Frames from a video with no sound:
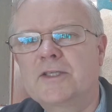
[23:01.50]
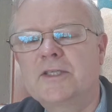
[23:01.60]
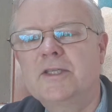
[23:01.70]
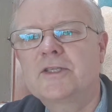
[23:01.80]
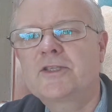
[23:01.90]

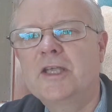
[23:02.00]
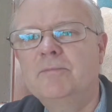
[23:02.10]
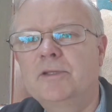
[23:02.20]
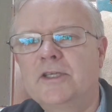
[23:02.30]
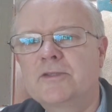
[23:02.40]
in the same
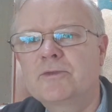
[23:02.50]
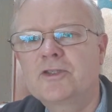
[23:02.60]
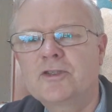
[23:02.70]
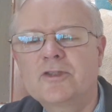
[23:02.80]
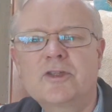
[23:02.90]
place, which is
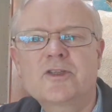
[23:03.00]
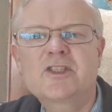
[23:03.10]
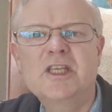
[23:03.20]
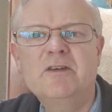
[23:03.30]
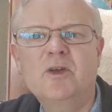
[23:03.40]
under the
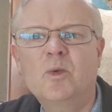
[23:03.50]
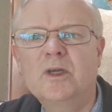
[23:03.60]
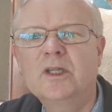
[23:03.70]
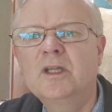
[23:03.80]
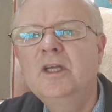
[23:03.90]
steering
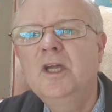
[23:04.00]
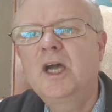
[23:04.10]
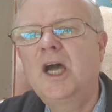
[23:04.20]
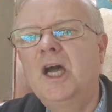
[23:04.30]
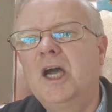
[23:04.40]
wheel,
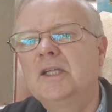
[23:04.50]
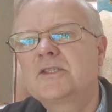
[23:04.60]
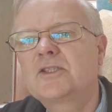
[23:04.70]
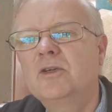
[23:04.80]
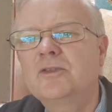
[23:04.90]
and
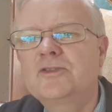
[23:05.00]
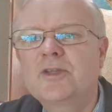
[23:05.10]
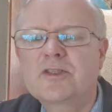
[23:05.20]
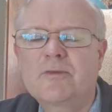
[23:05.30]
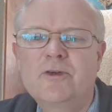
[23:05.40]
so
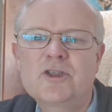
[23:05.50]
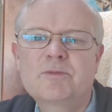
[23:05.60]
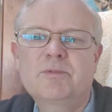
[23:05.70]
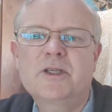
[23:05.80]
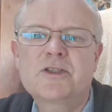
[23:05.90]
that's the
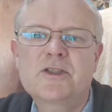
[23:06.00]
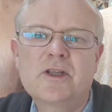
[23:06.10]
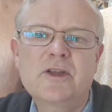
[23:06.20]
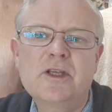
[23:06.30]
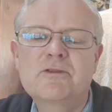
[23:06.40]
first place the
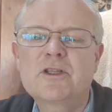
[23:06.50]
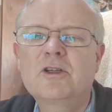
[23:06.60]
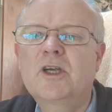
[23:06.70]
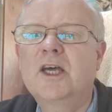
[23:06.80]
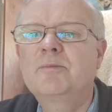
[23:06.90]
thieves
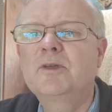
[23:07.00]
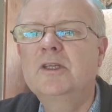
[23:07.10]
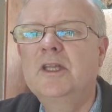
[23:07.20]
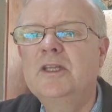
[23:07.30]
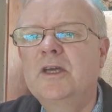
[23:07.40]
look at. But
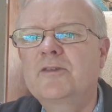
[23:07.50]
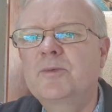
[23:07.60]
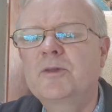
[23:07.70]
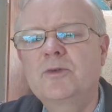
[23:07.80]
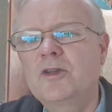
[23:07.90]
then you have to
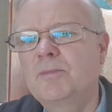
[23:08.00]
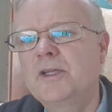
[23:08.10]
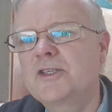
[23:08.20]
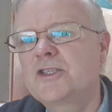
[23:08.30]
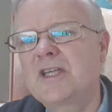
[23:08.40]
put them in other
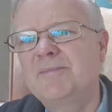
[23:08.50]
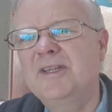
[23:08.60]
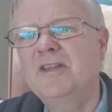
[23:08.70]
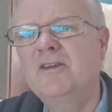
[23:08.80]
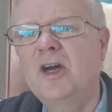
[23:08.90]
places. I
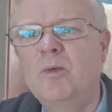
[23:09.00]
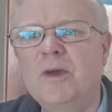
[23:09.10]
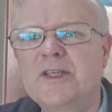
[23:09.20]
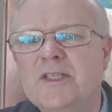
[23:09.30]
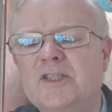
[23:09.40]
mean, there are
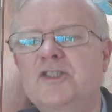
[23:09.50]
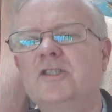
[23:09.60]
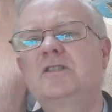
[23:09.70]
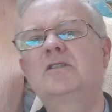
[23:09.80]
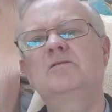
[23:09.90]
ways
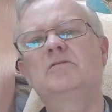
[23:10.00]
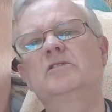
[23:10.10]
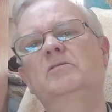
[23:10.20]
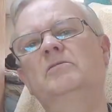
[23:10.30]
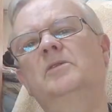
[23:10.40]
actually
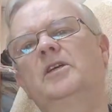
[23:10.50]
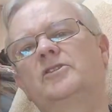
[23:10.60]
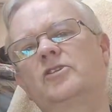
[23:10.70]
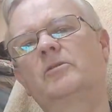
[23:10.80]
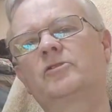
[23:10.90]
to
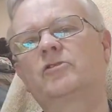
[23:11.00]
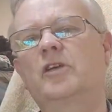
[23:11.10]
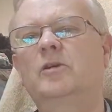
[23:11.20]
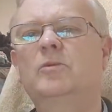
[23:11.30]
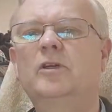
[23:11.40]
stop a
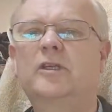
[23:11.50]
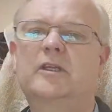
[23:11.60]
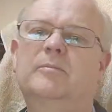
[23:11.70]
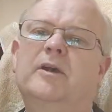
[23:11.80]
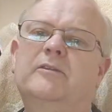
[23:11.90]
tracker working,
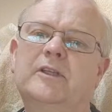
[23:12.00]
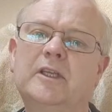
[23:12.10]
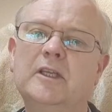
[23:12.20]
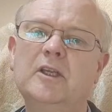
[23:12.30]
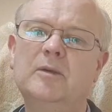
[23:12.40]
apparently,
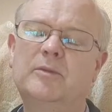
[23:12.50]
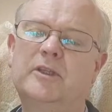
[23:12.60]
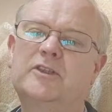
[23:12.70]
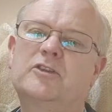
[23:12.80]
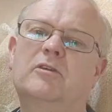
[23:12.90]
but
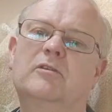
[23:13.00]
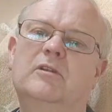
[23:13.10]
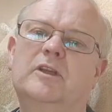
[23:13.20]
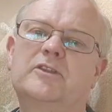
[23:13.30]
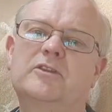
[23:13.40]
it's not all that